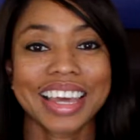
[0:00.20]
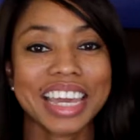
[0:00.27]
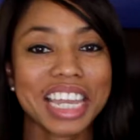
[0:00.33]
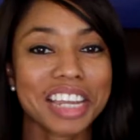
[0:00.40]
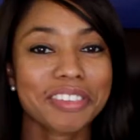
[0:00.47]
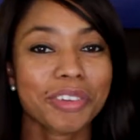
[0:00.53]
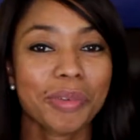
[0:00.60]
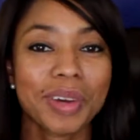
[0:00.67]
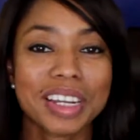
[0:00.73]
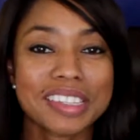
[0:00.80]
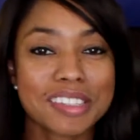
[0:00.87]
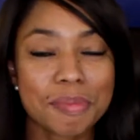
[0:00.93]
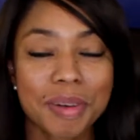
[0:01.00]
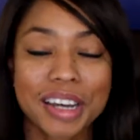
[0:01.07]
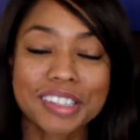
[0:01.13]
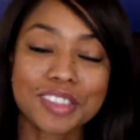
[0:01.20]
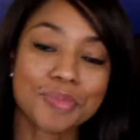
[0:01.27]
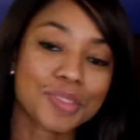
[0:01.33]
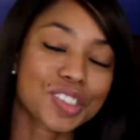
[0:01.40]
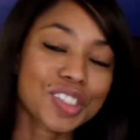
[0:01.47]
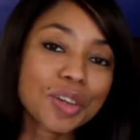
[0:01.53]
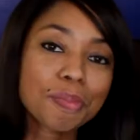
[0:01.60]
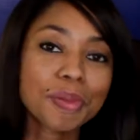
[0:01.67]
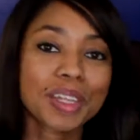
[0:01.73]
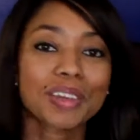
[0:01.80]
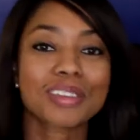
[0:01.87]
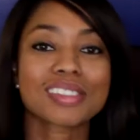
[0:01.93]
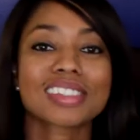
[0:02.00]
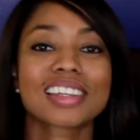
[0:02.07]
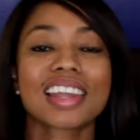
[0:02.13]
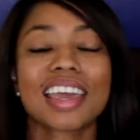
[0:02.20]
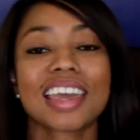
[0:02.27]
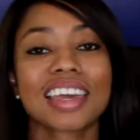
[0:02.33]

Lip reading: Hey everyone, it's Apostle Michelle Peterson,